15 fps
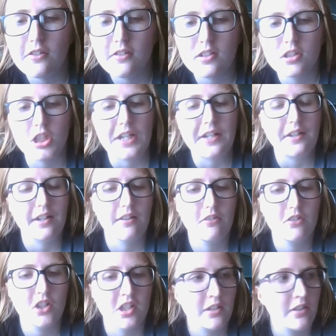you can check
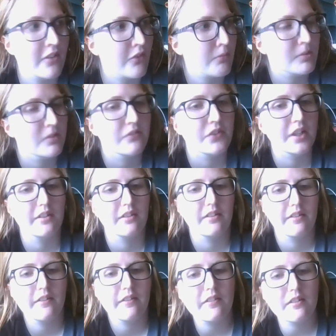out Darkness
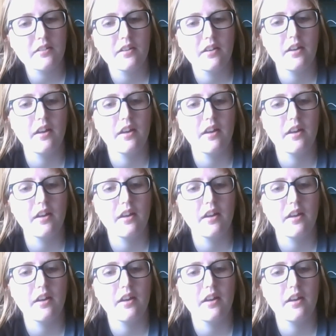Prevails